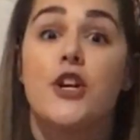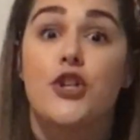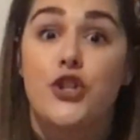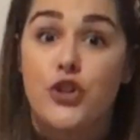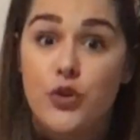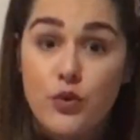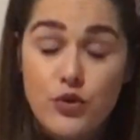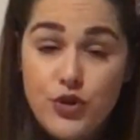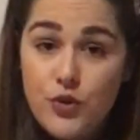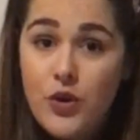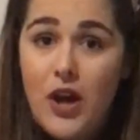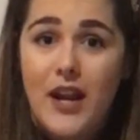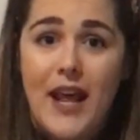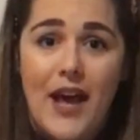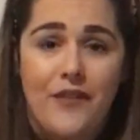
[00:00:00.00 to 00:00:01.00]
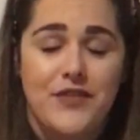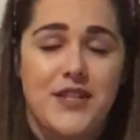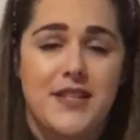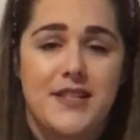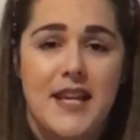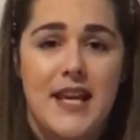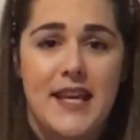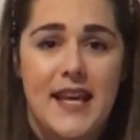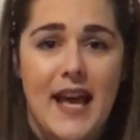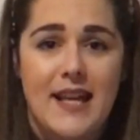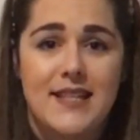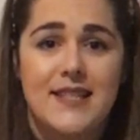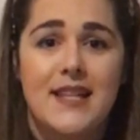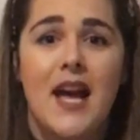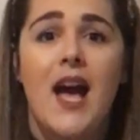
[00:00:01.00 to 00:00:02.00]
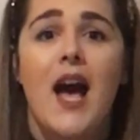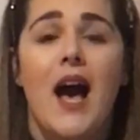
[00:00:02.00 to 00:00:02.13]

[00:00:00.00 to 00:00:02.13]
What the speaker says: You do not have to say yes.